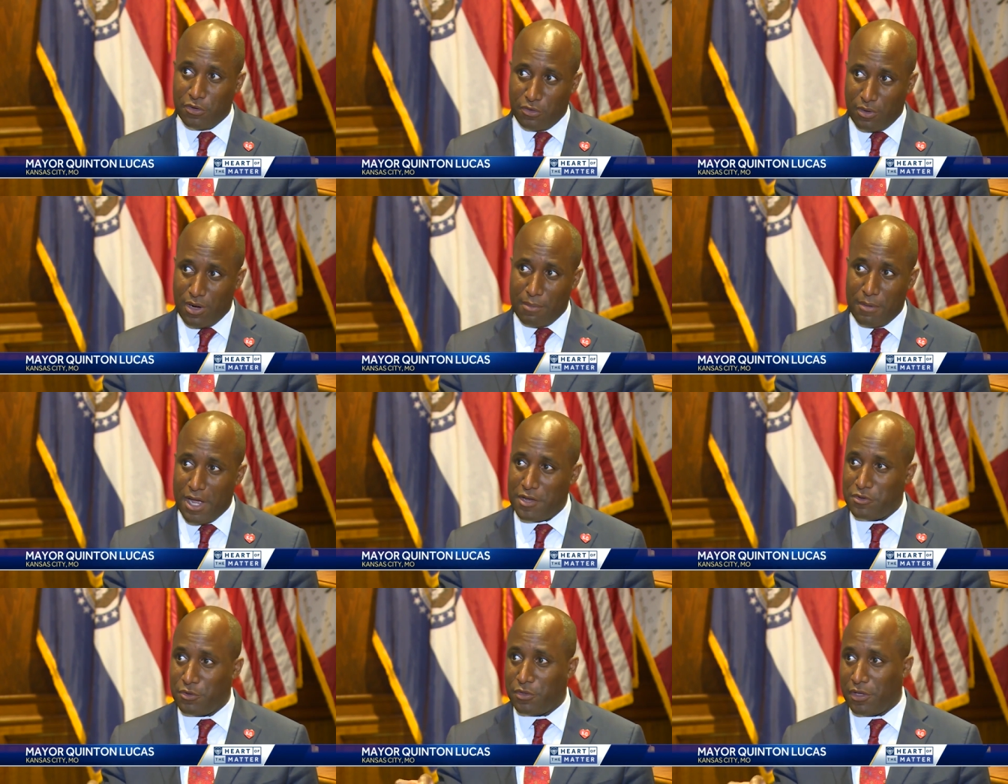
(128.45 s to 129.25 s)
because I
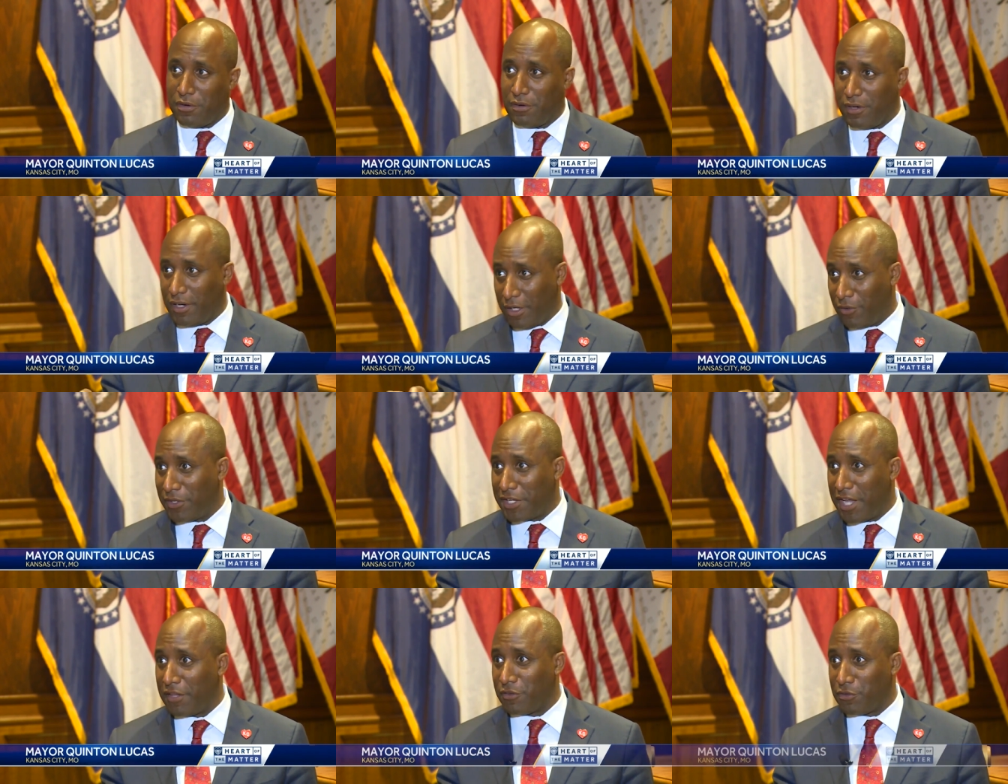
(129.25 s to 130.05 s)
remind you that here
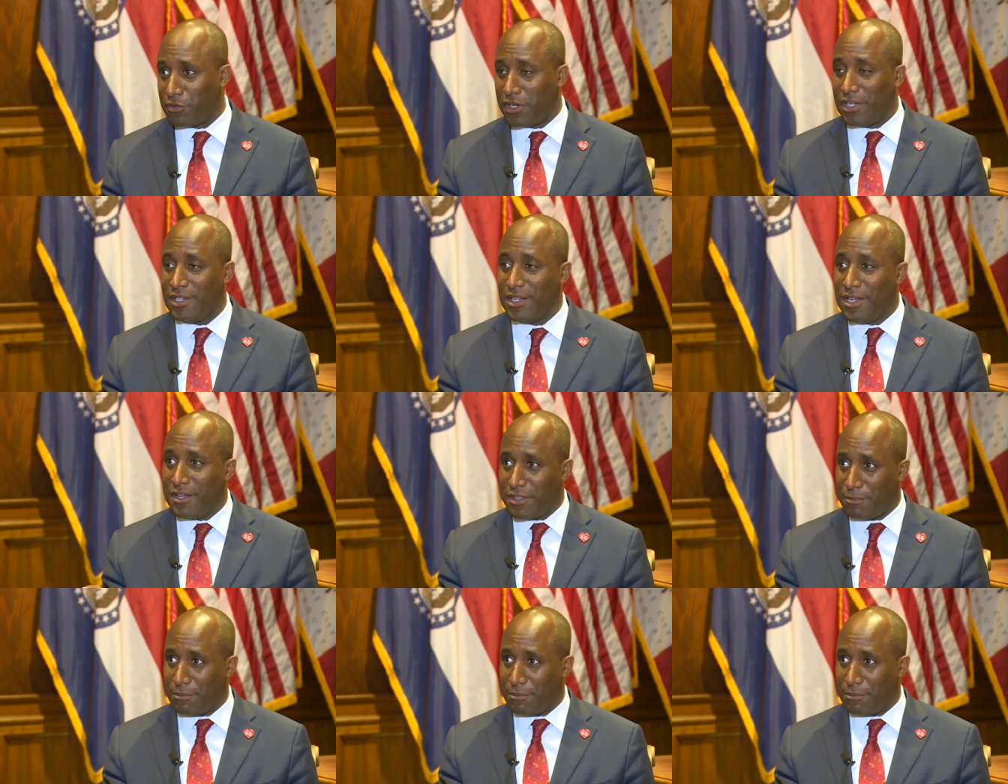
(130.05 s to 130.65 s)
in Kansas City,